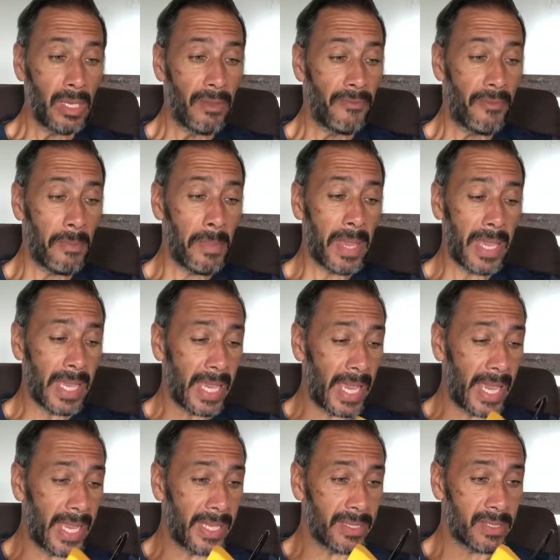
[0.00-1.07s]
for me,
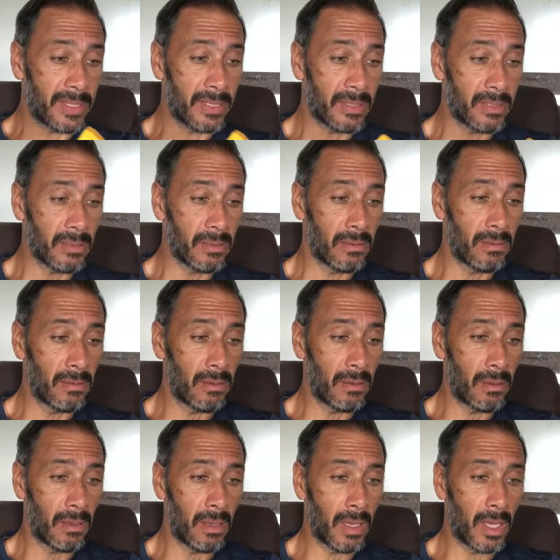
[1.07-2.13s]
it's
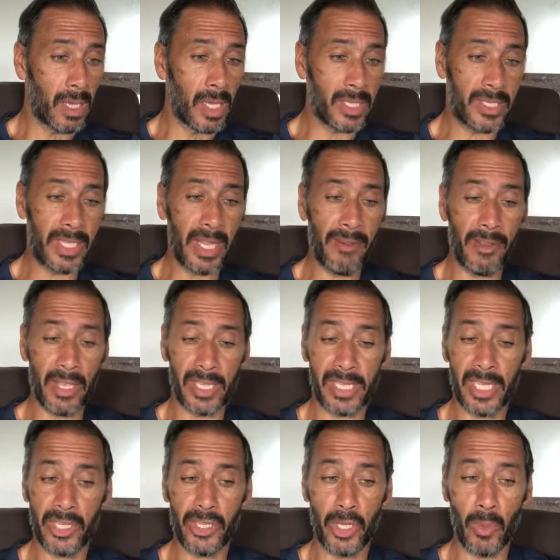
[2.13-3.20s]
a serious
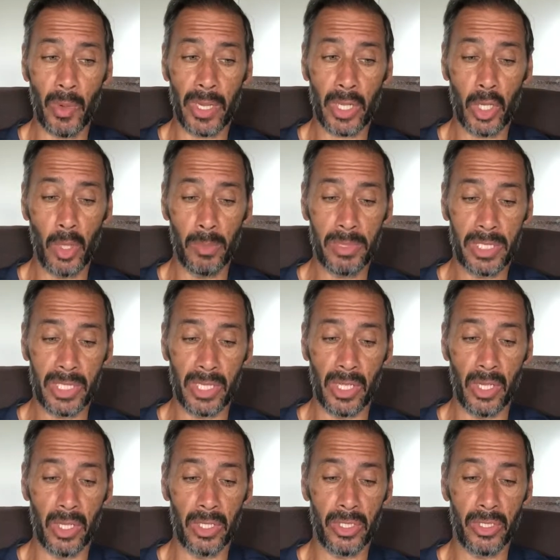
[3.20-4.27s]
issue when it comes to
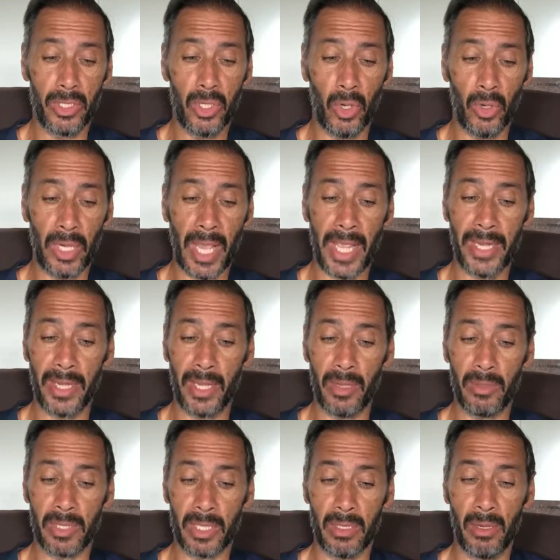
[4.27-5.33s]

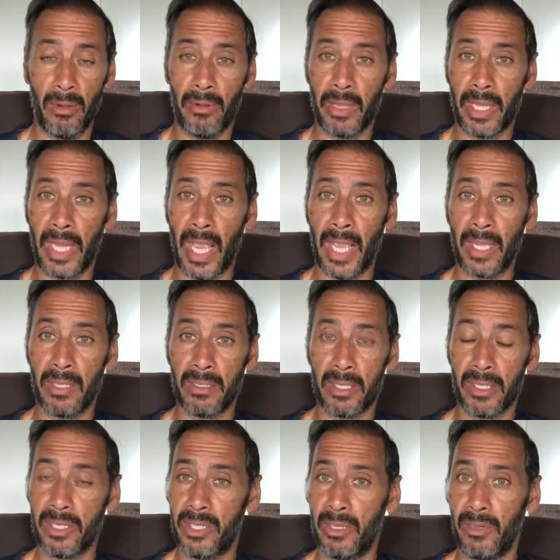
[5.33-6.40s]
tornadoes and hurricanes and
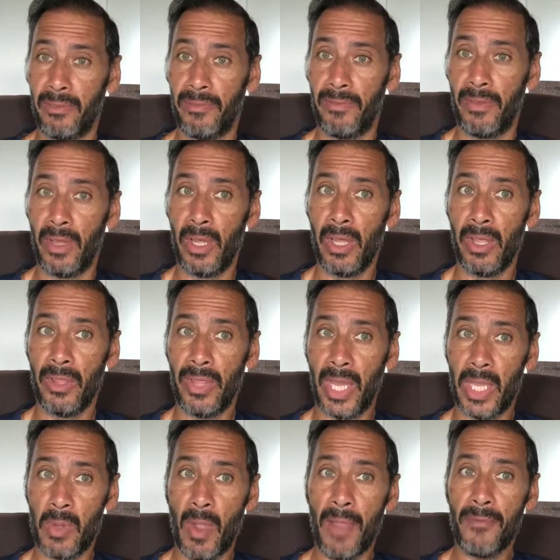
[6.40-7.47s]
stuff, that
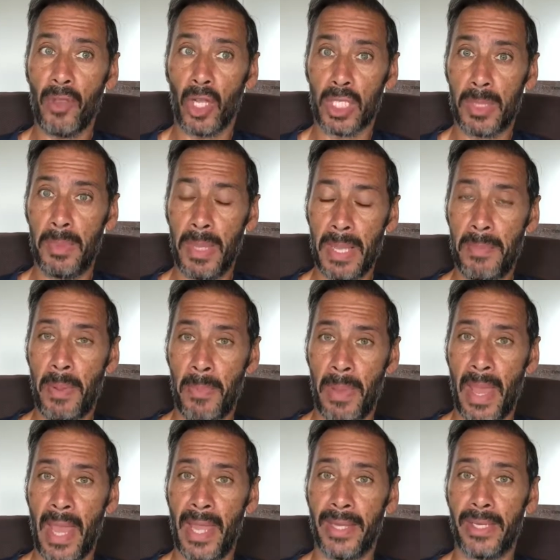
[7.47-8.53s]
you have got to be
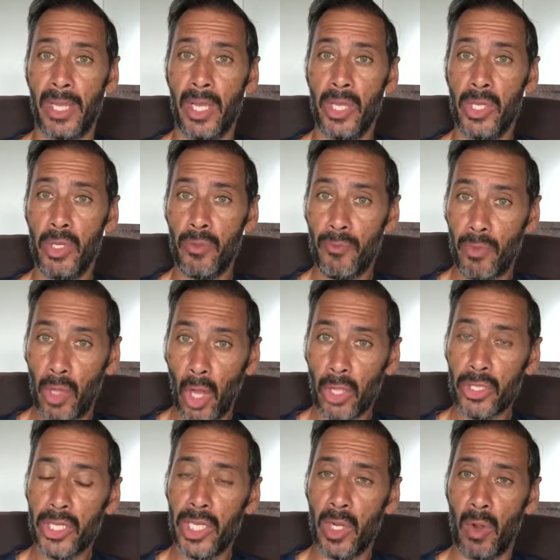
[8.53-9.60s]
prepared. You've got
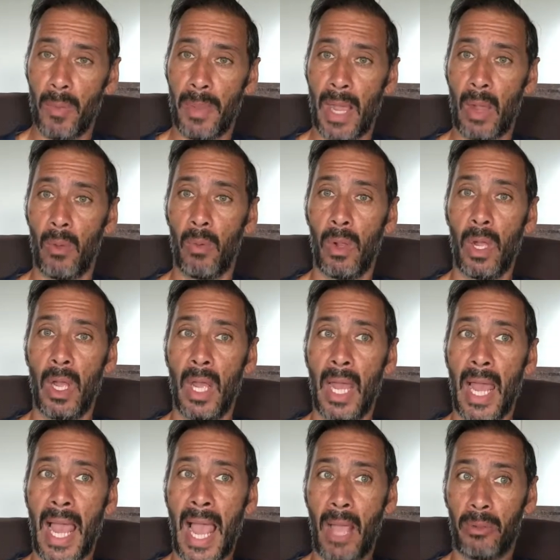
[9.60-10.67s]
to know about
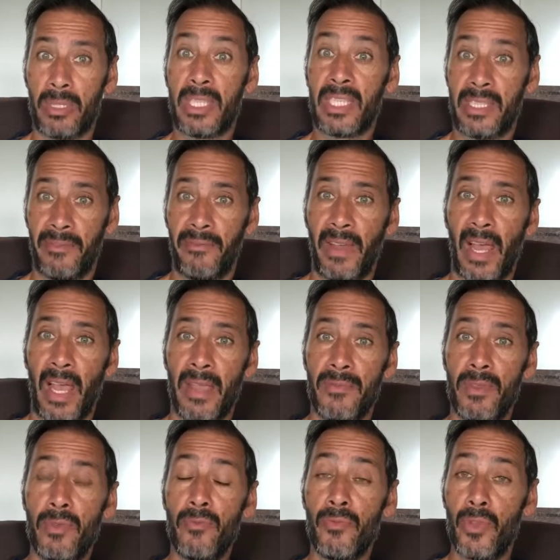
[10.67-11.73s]
how to survive.
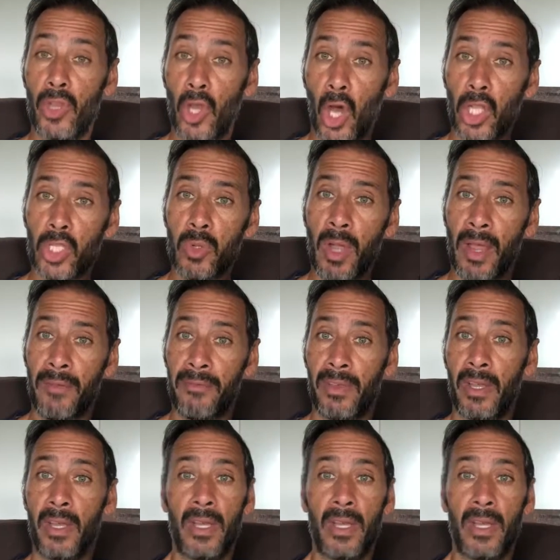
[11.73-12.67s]
You've got to have